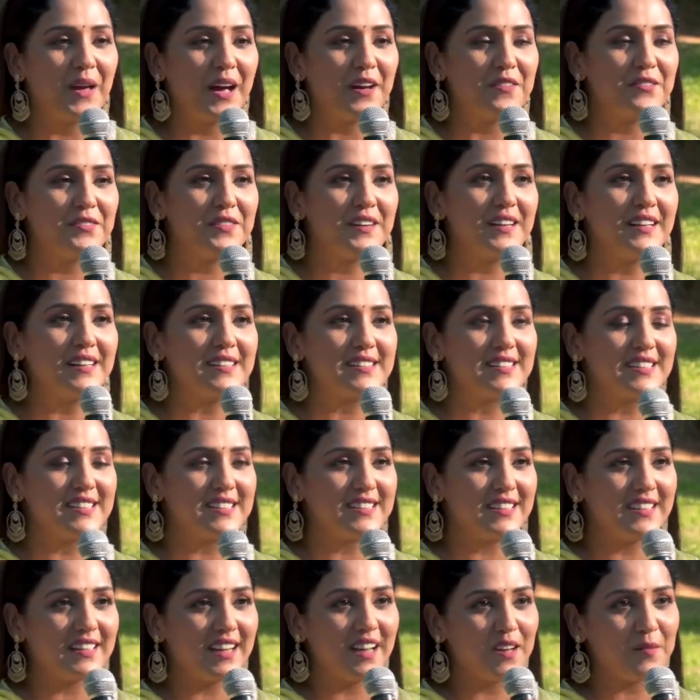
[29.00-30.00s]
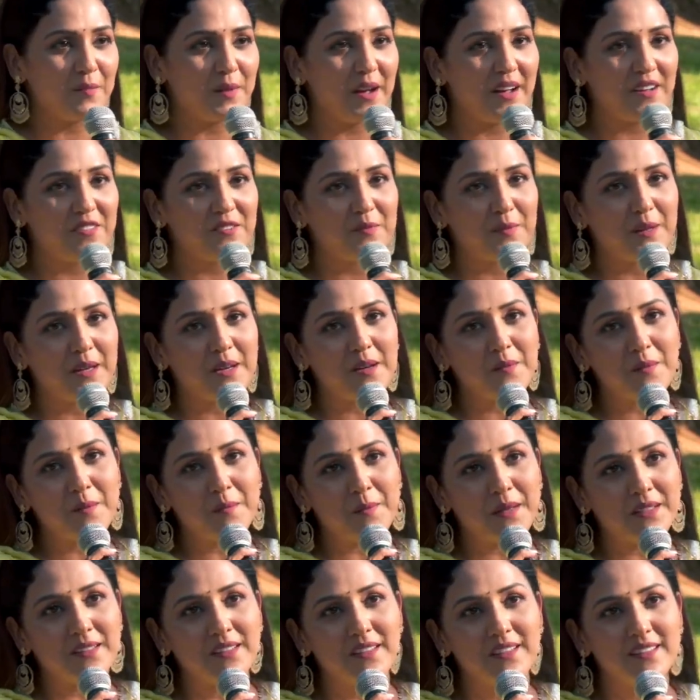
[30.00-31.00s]
I feel since the time I have become a
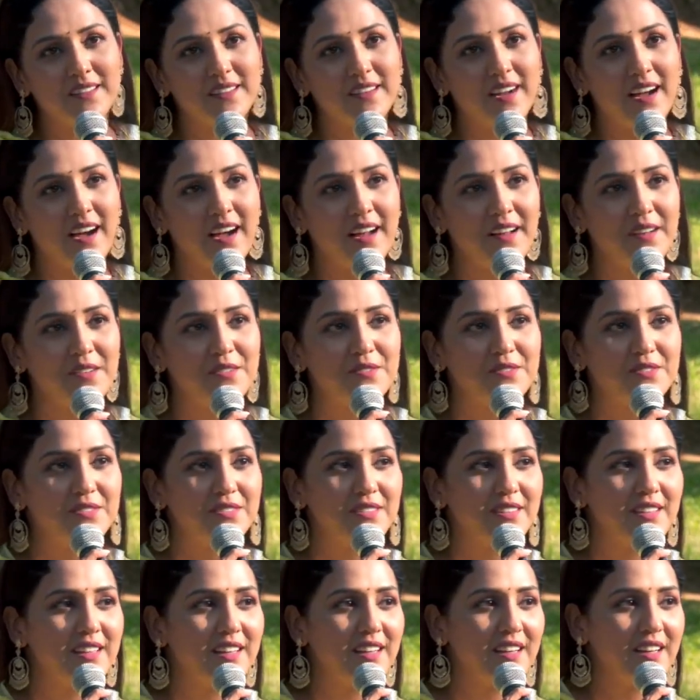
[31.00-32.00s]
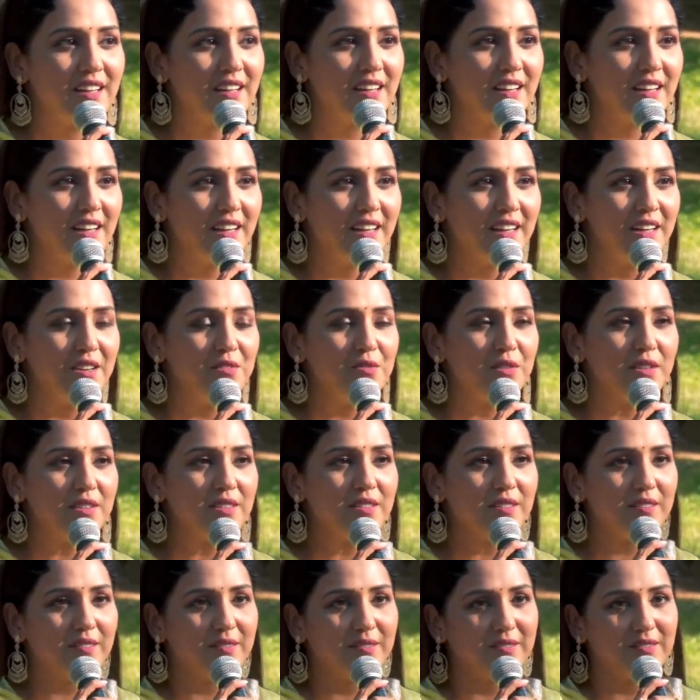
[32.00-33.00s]
mother, I have
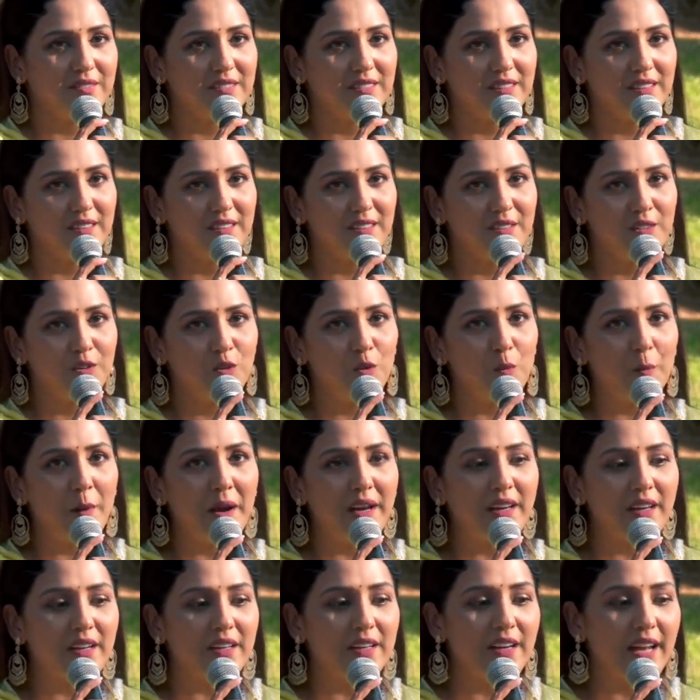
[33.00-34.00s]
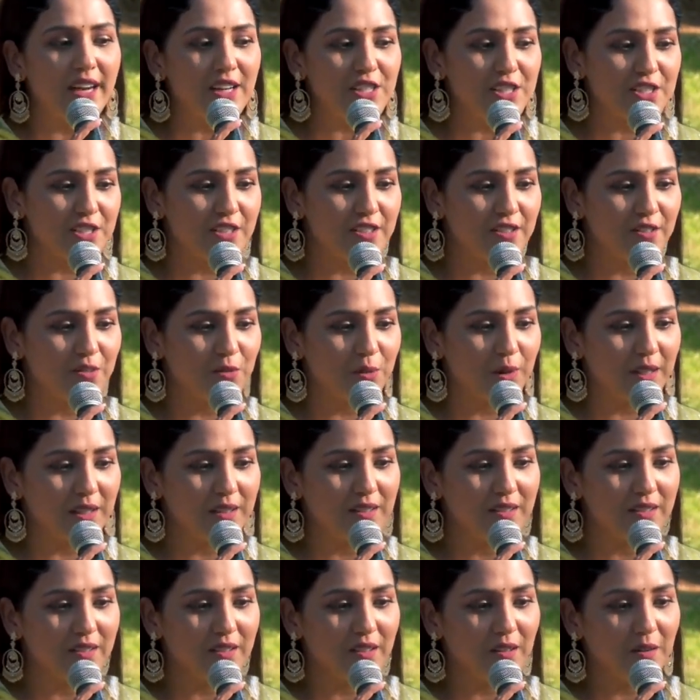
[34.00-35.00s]
even, you know, my connection
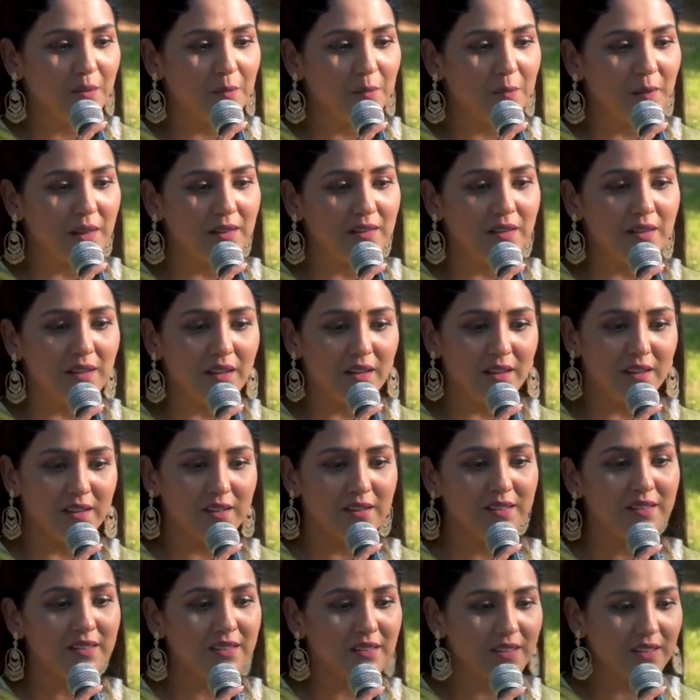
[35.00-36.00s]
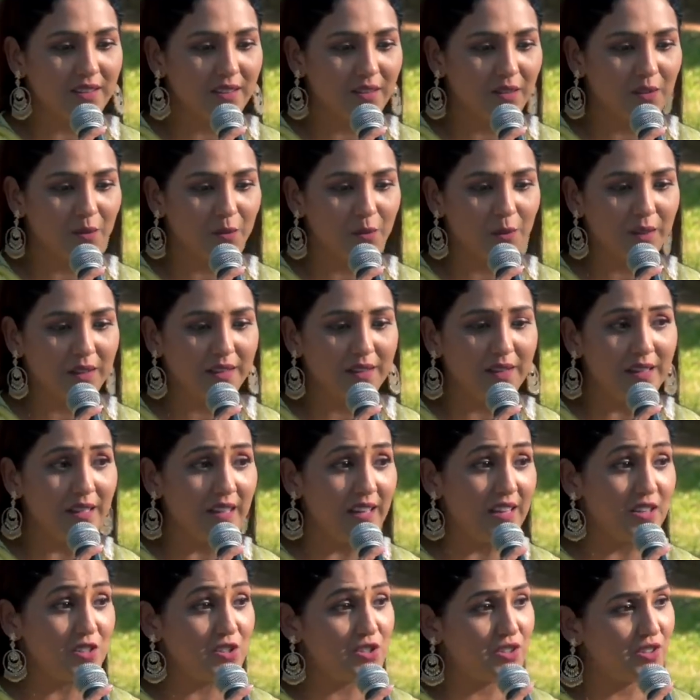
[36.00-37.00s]
with Mother Earth, with
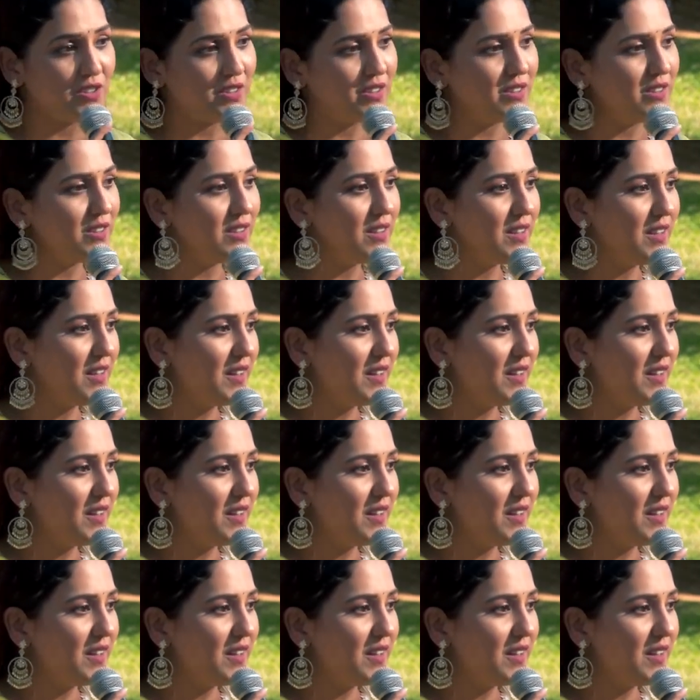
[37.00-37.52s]
nature,